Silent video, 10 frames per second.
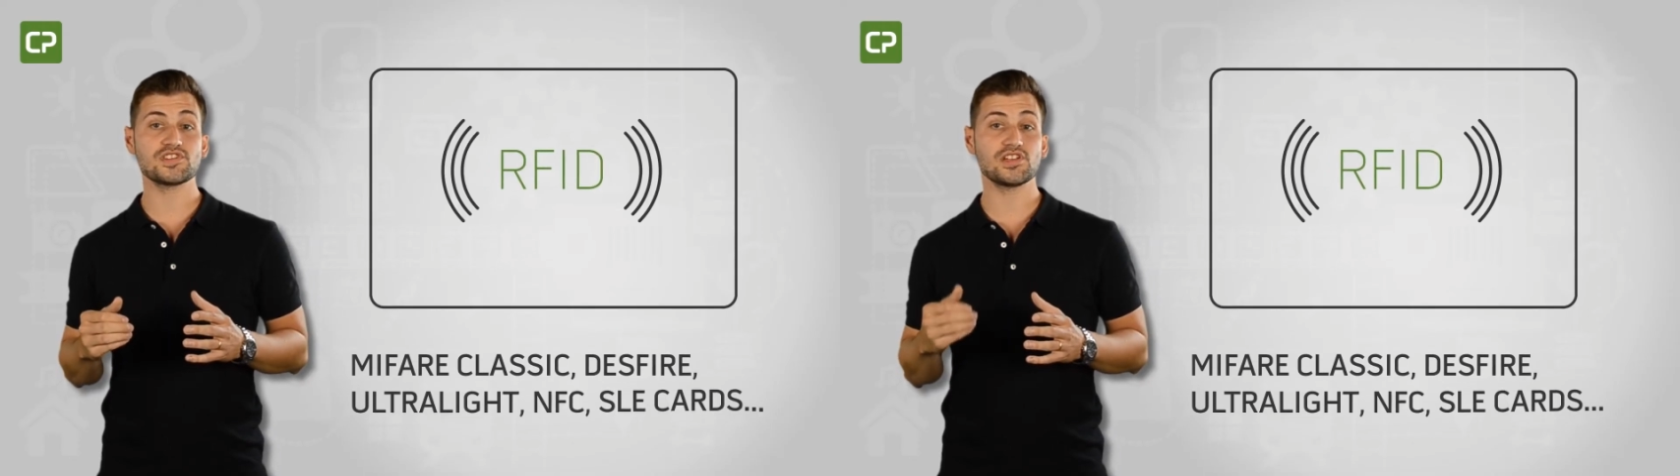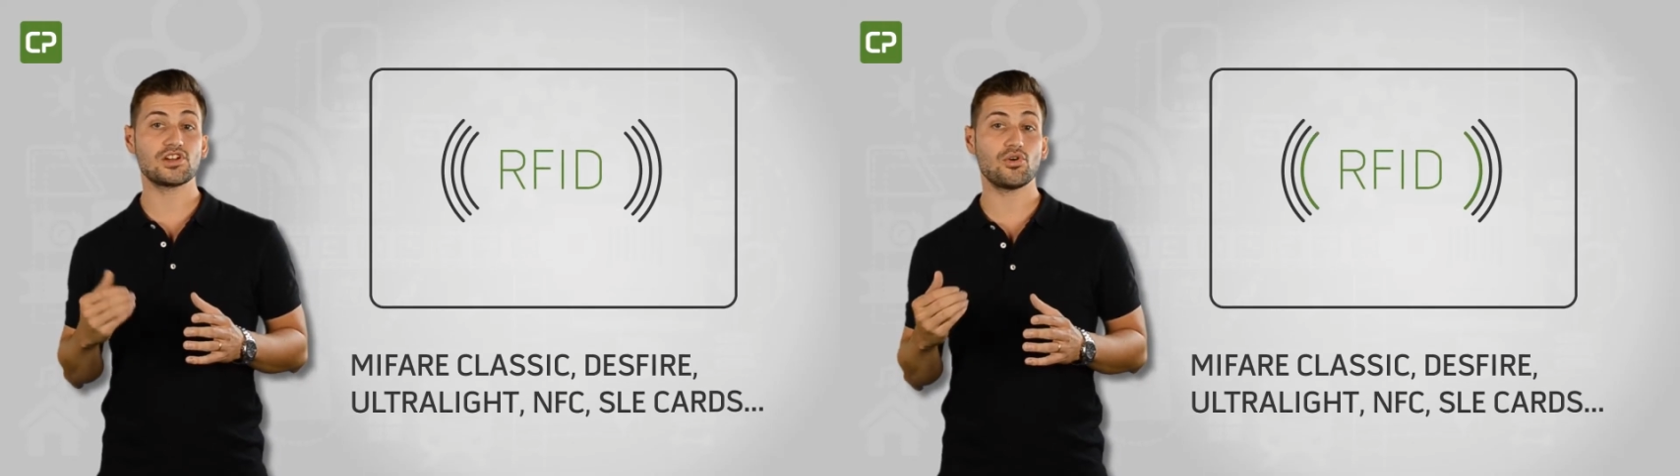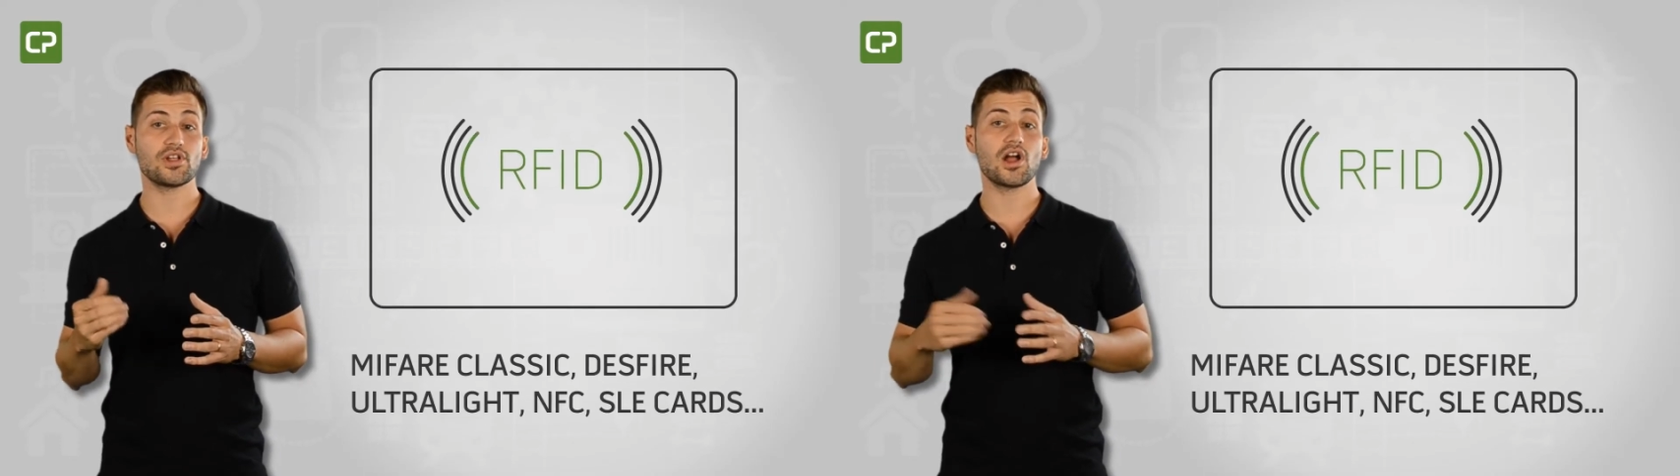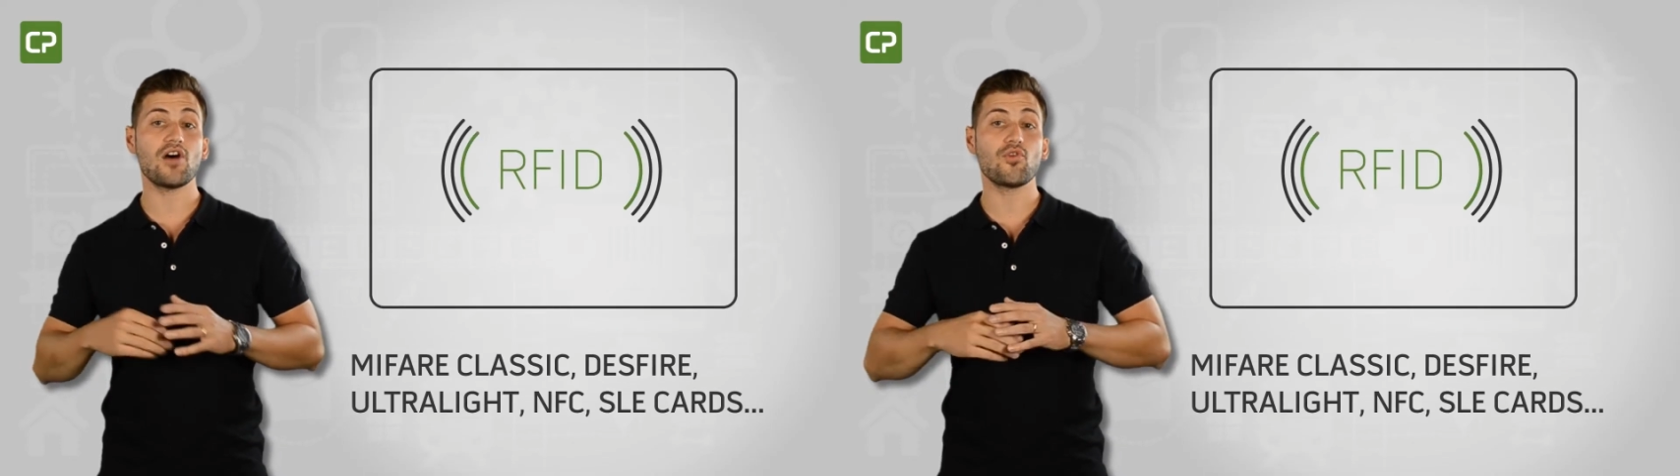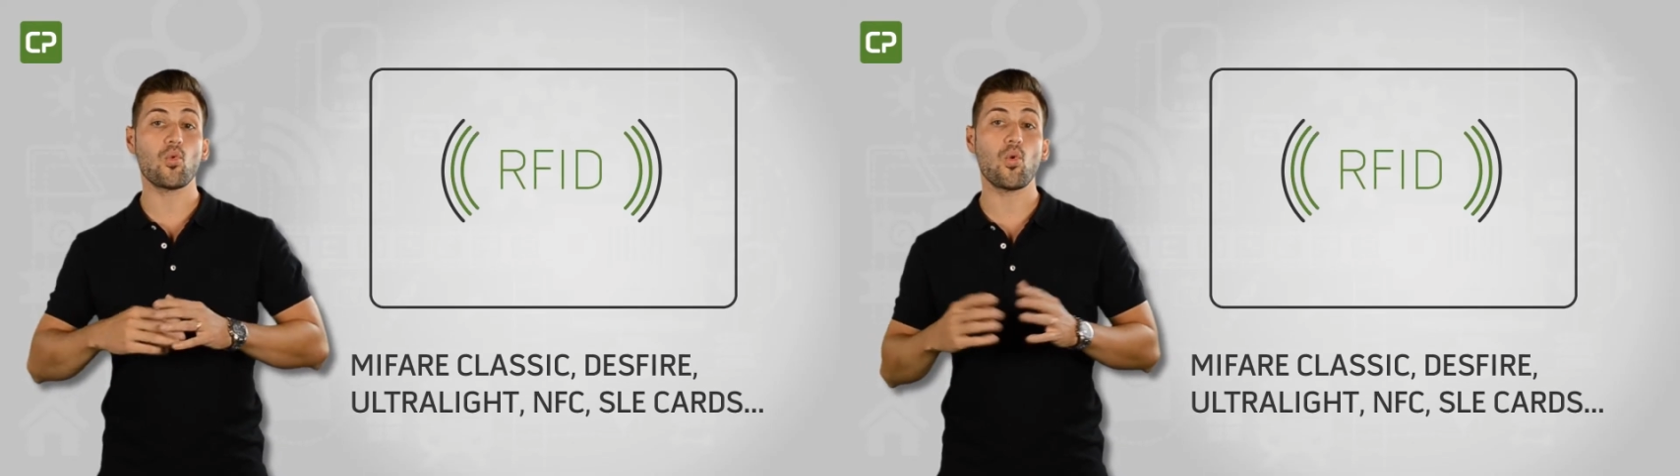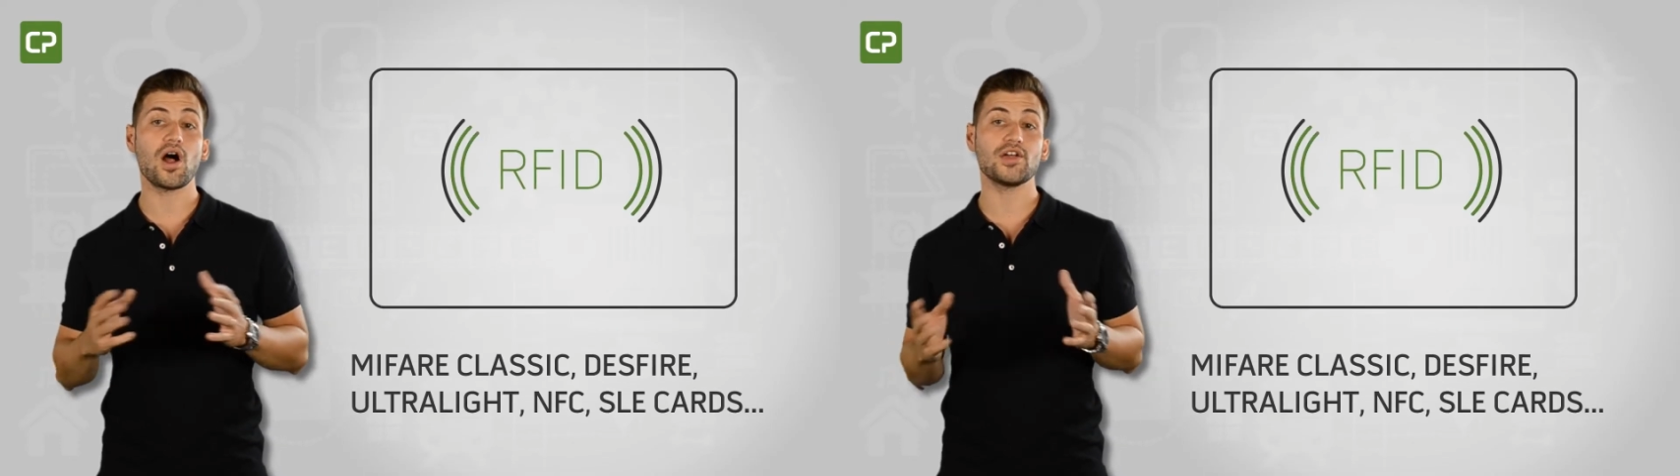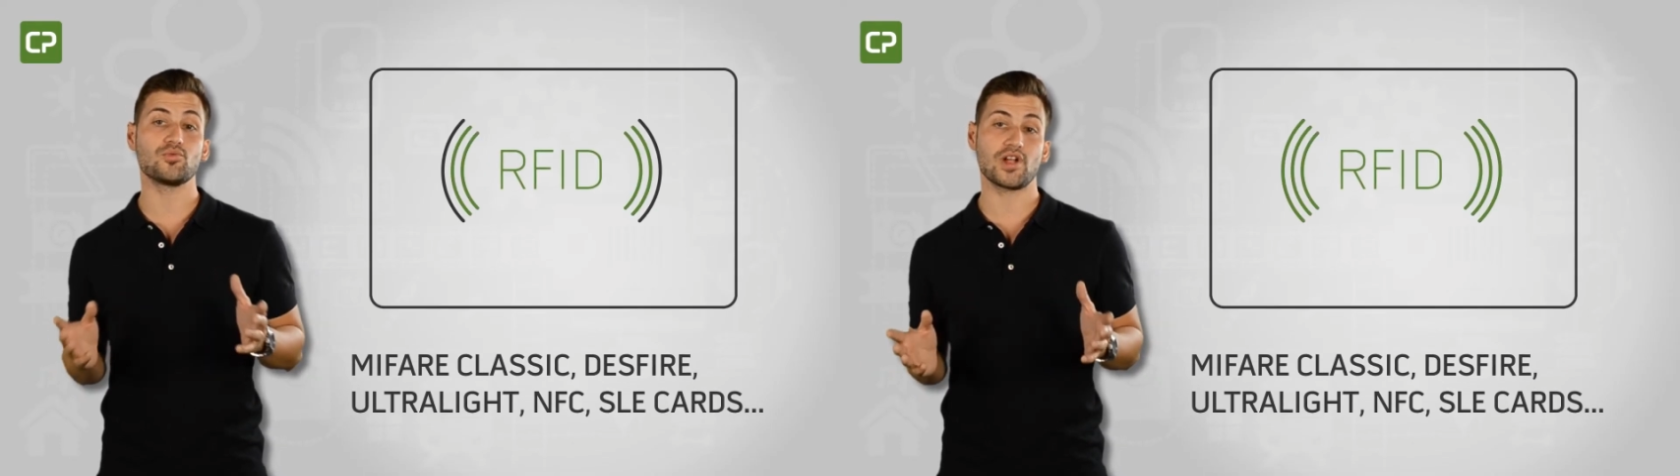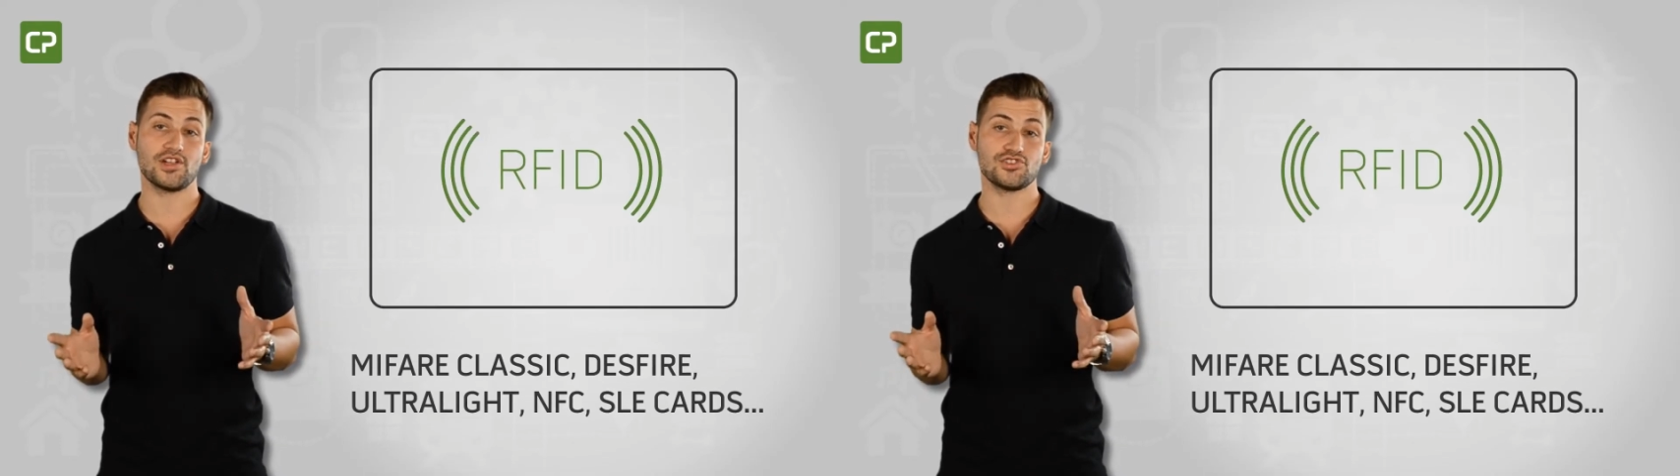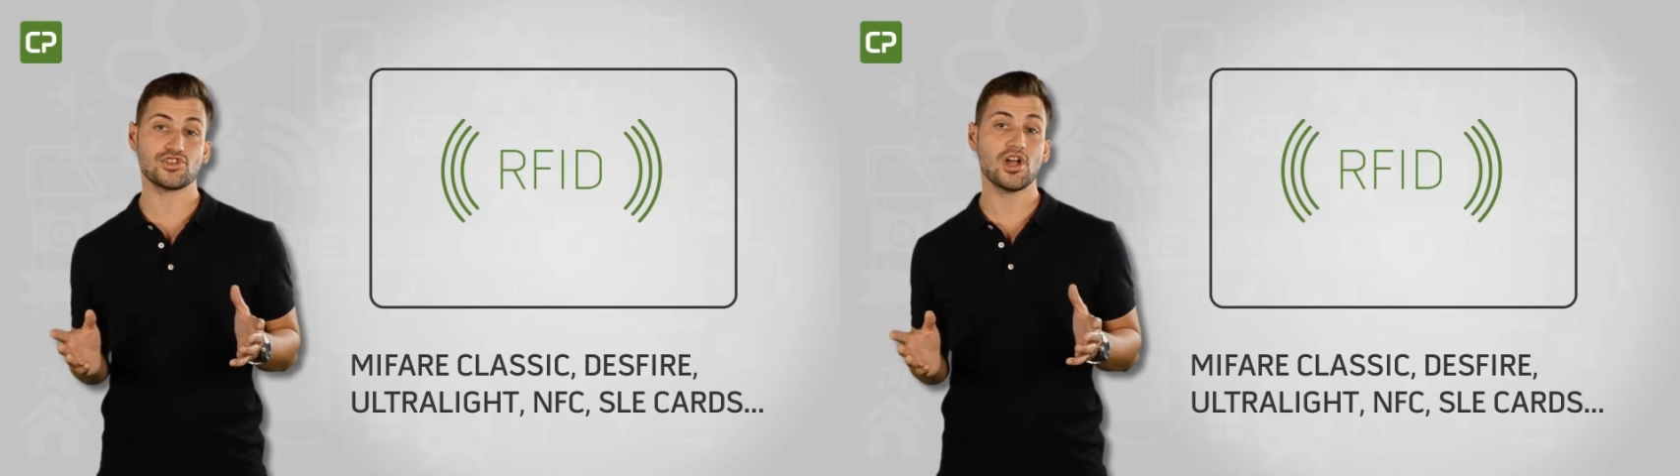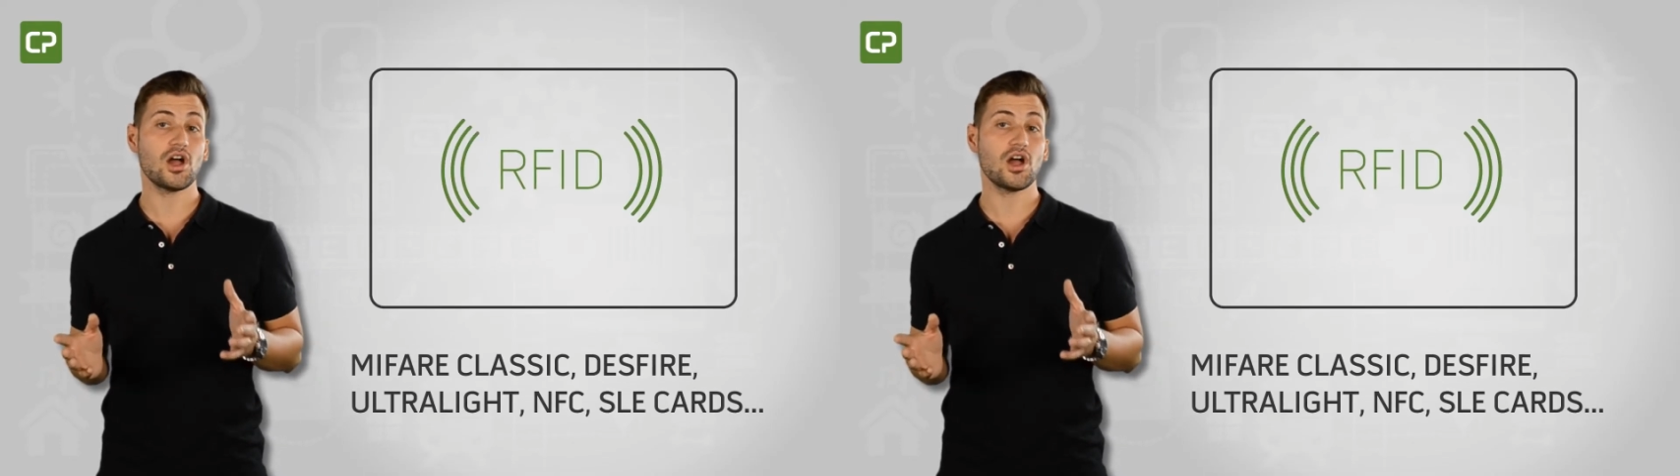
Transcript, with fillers: the encoding of a wide range